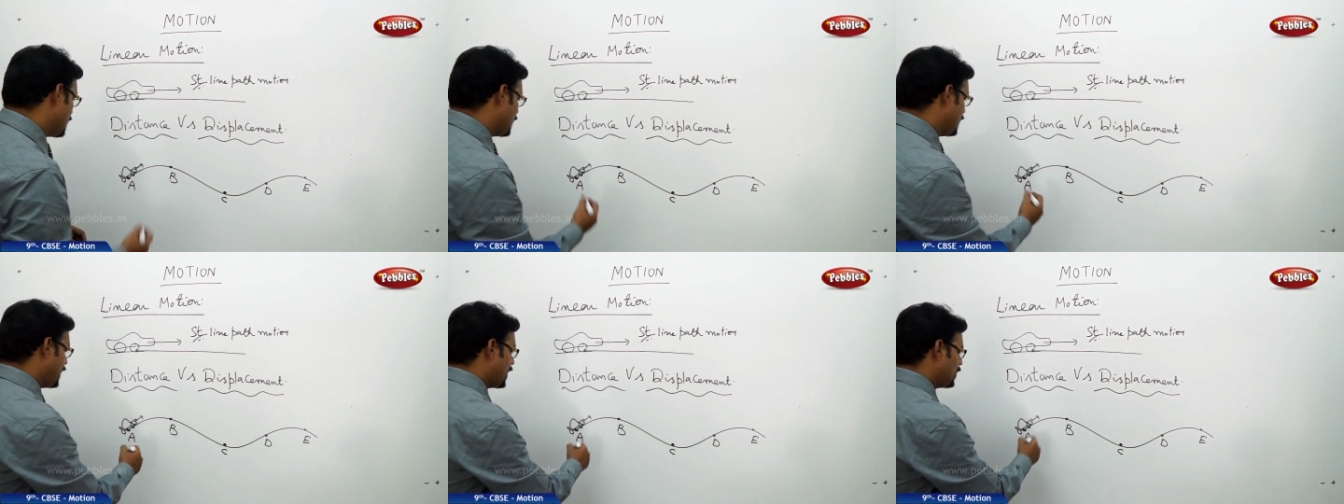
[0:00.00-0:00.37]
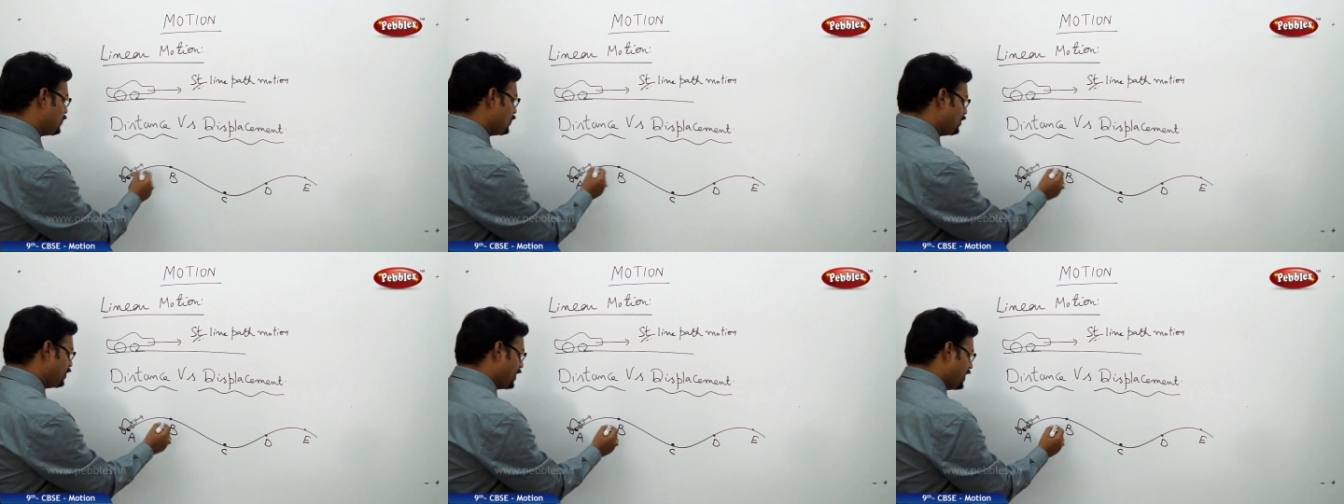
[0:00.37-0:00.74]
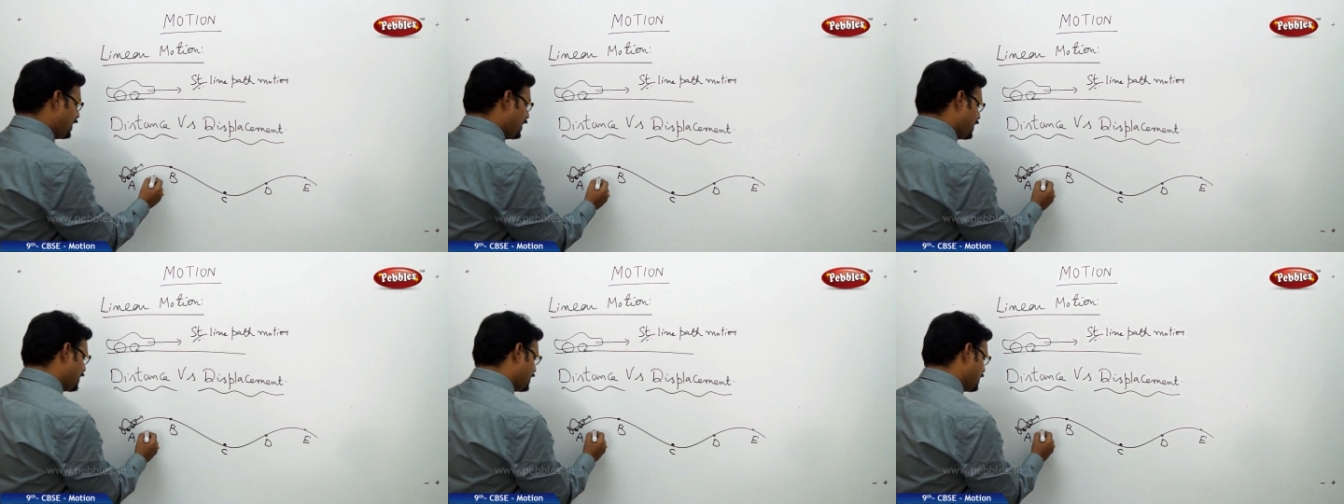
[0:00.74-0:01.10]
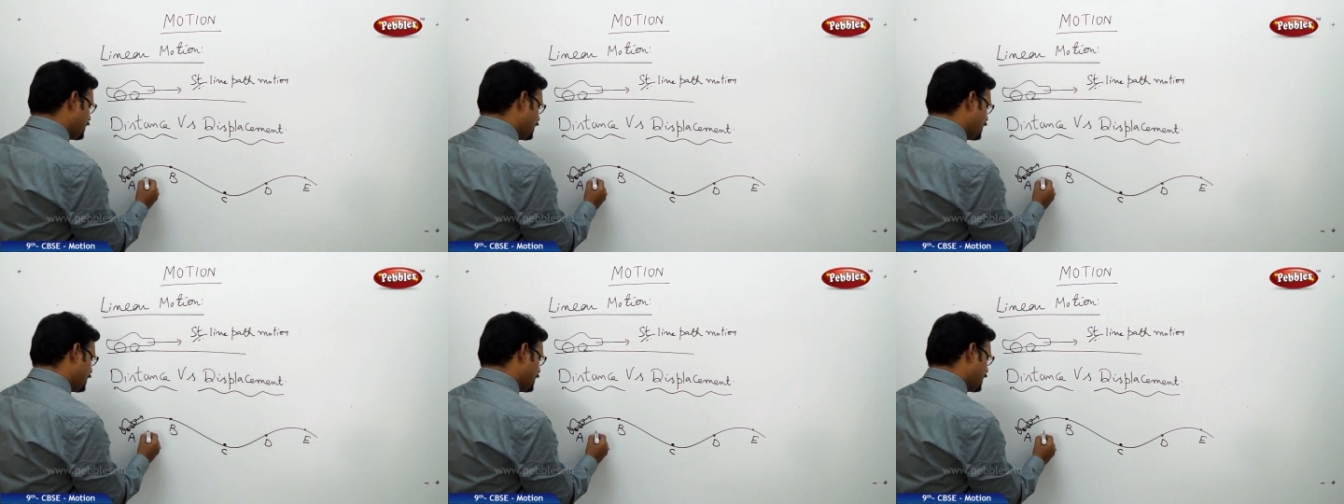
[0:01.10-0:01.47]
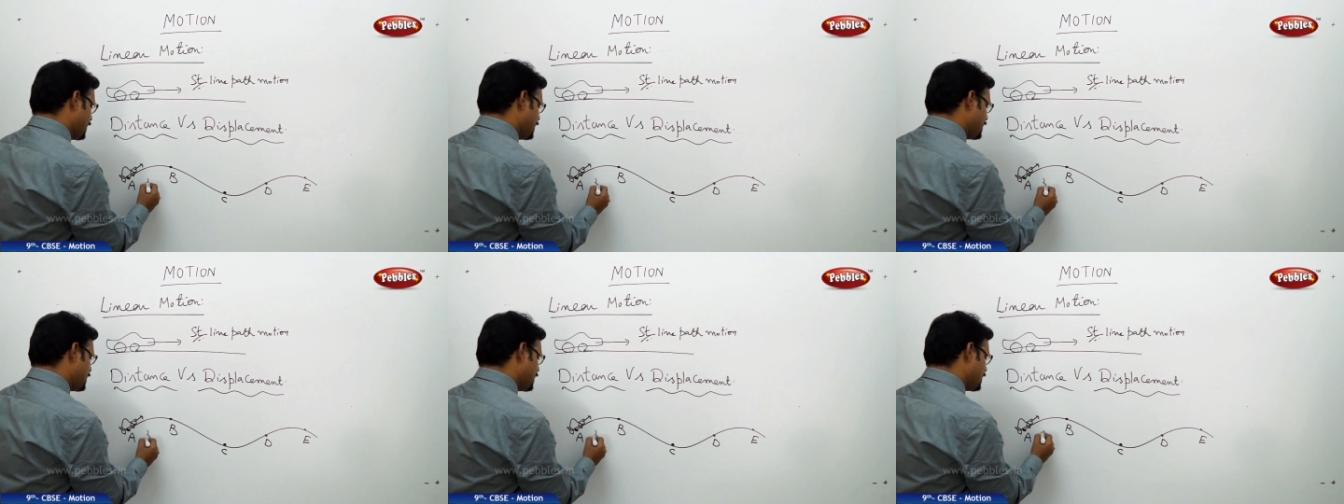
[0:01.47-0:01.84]
A to B, the
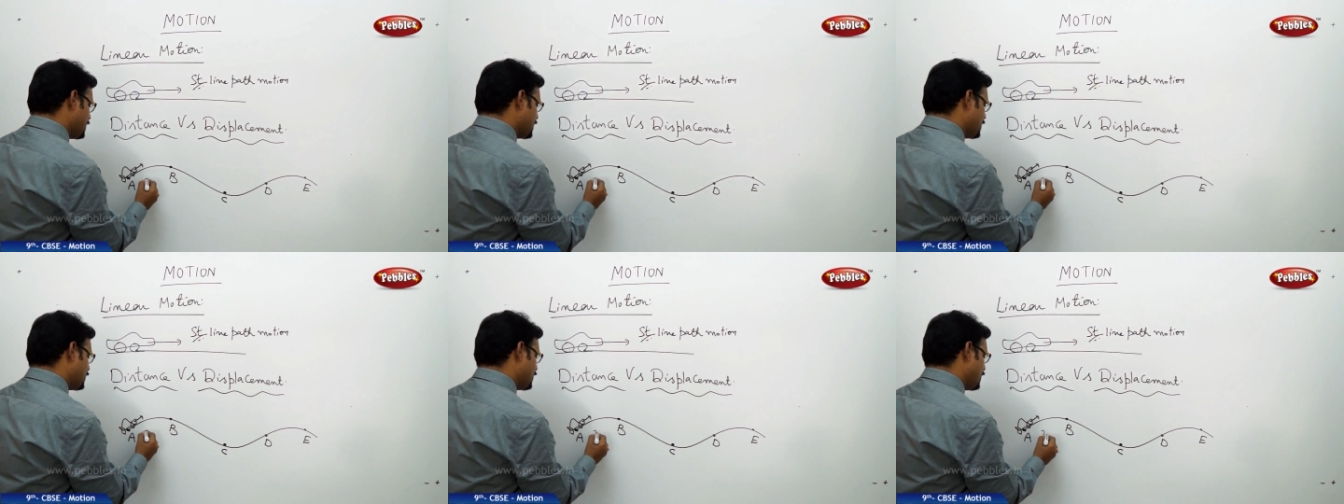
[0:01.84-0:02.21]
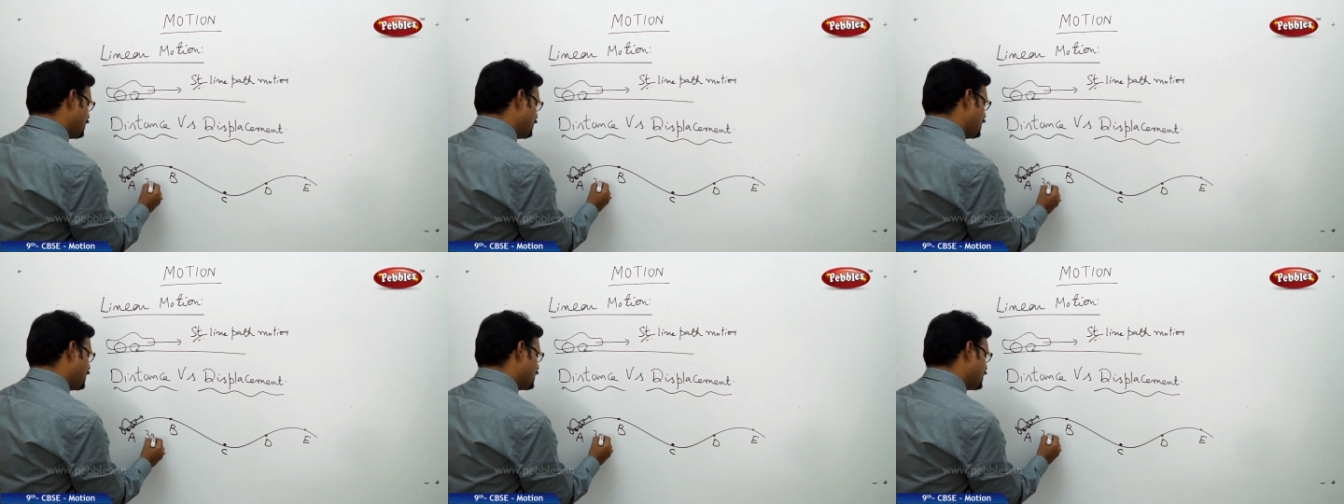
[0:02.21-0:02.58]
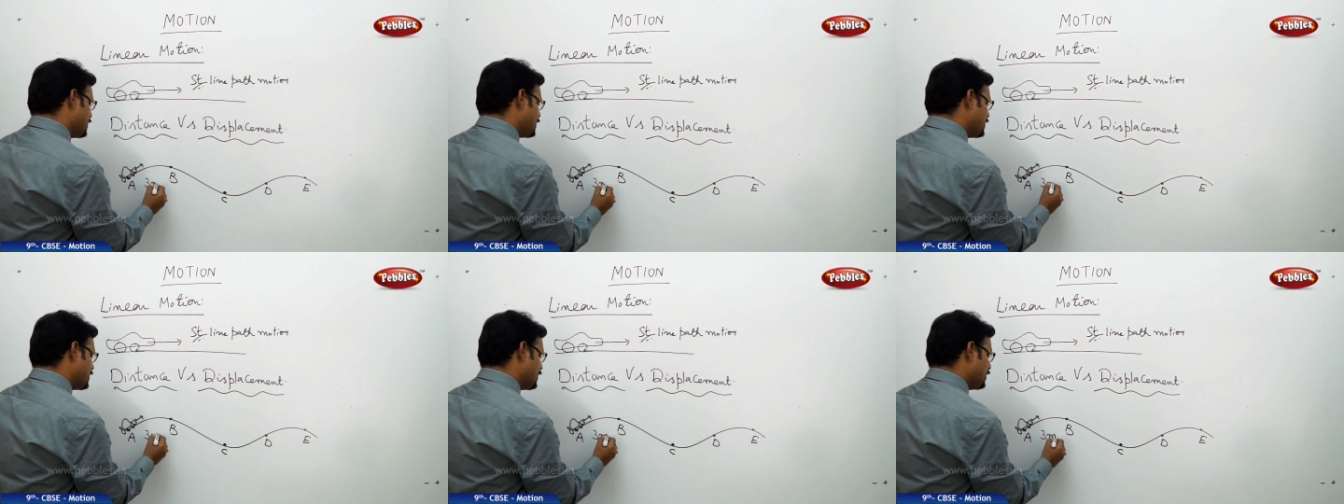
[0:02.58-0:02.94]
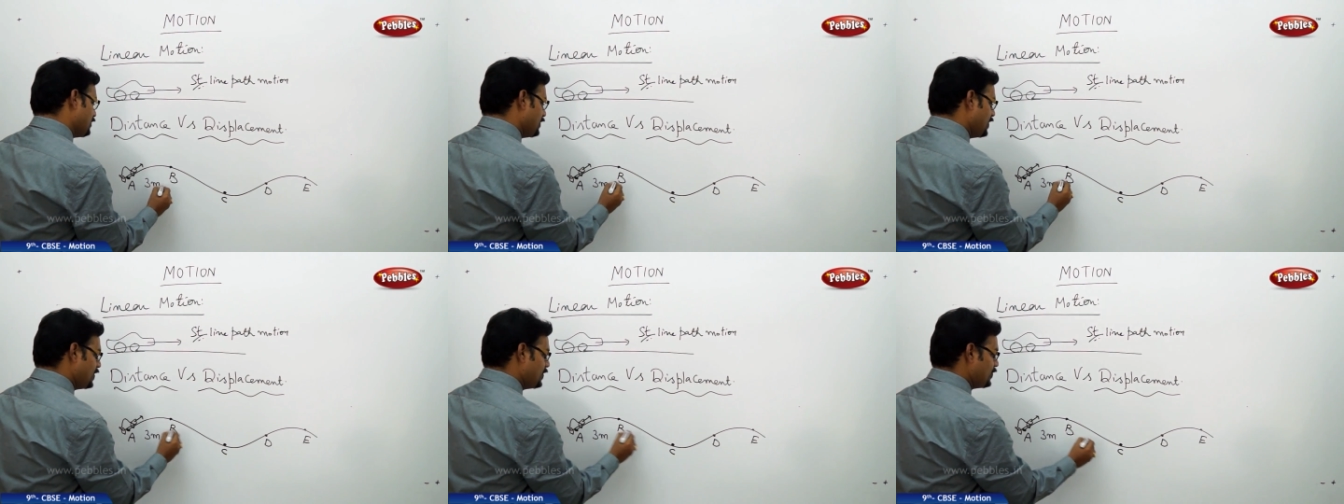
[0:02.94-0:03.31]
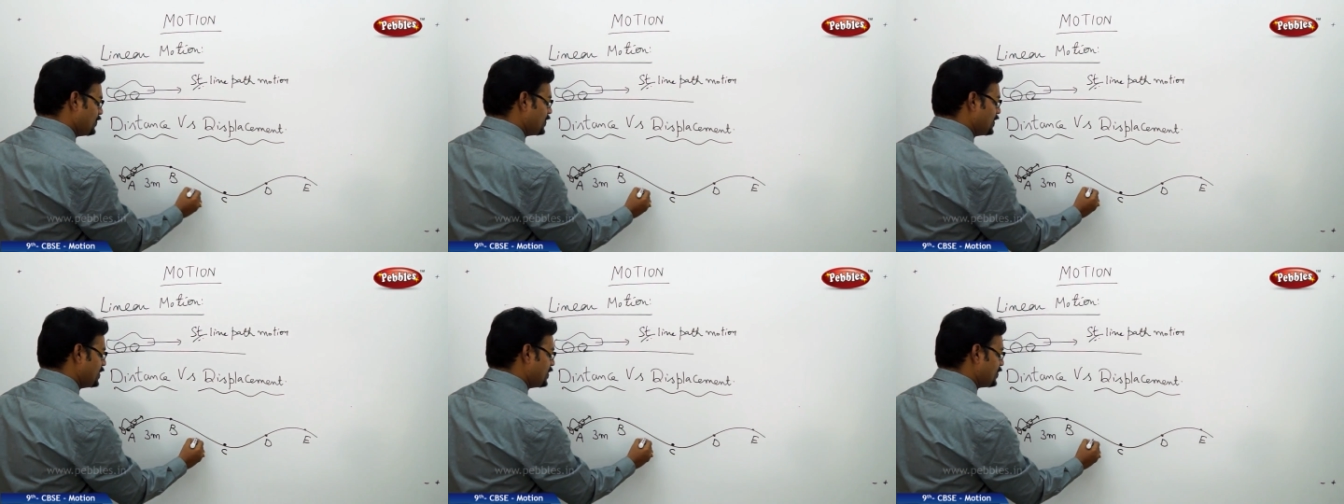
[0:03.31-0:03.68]
distance is three meters, B to
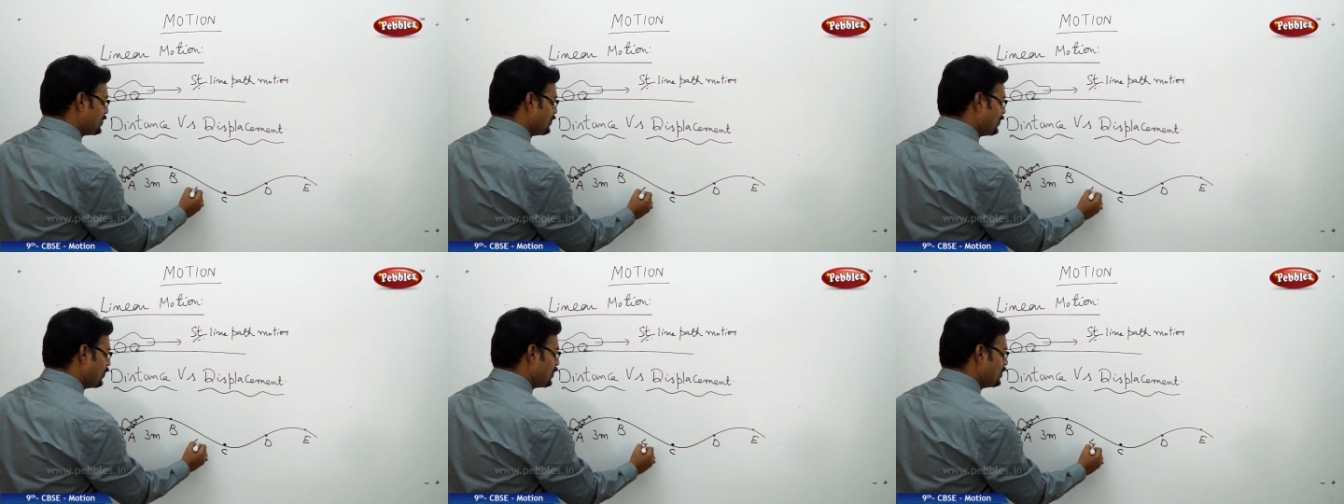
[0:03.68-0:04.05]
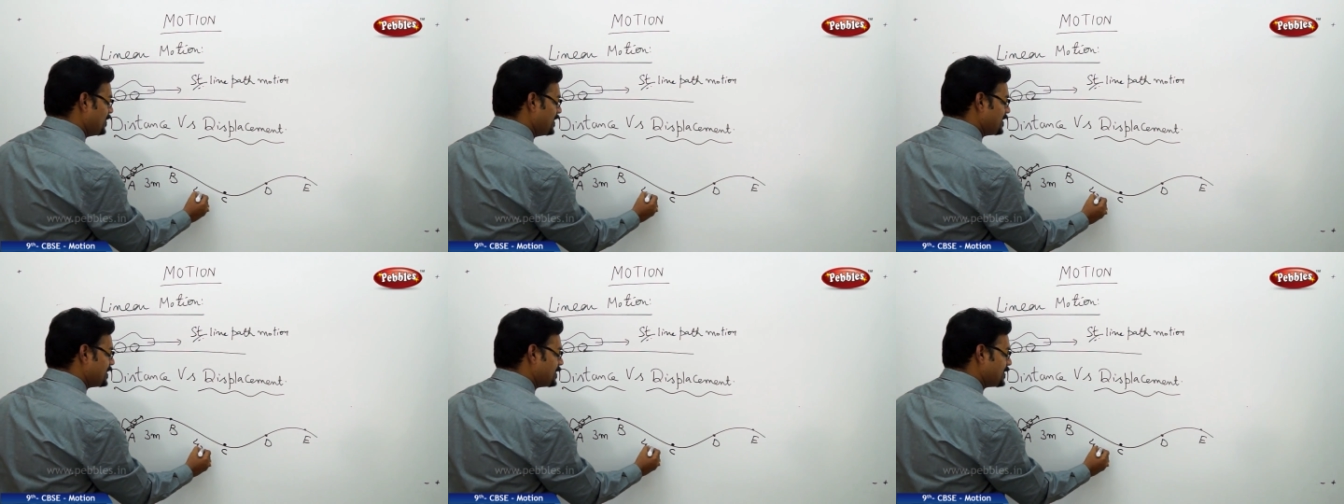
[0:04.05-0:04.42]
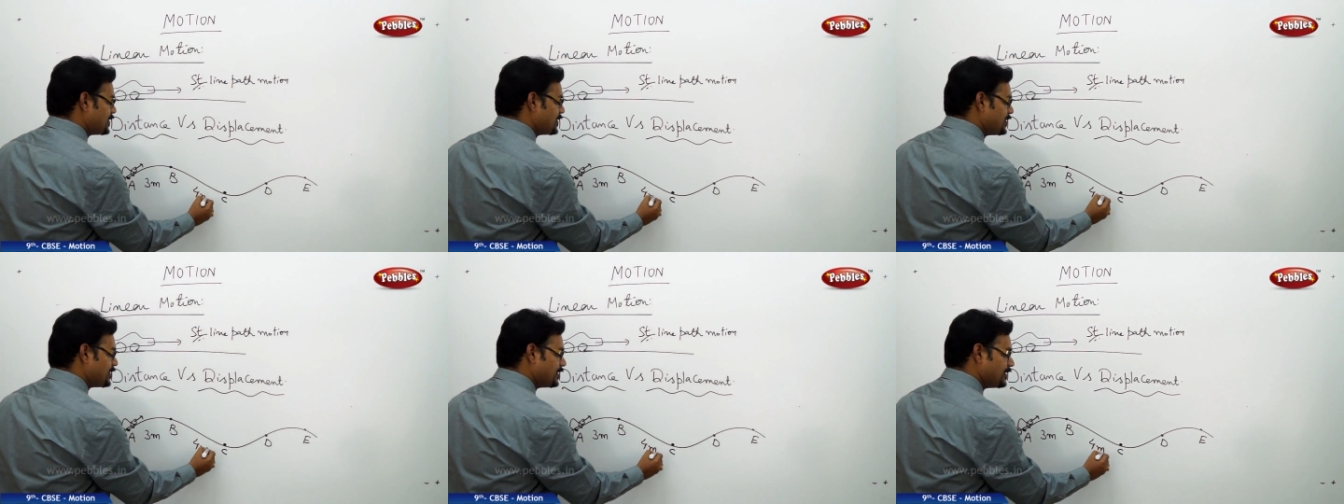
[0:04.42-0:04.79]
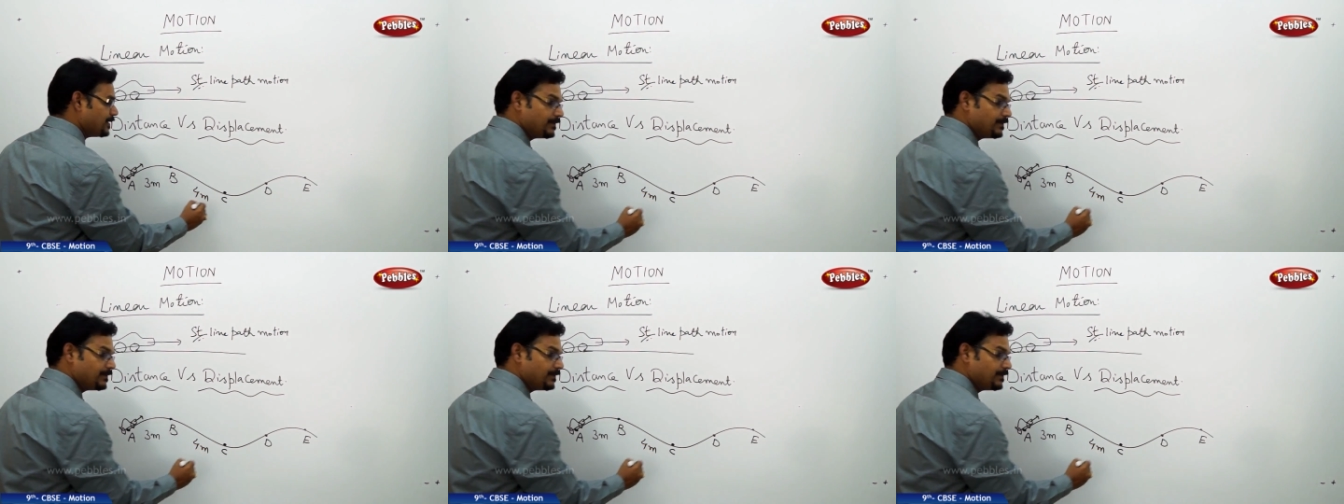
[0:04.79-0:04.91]
C is four meters,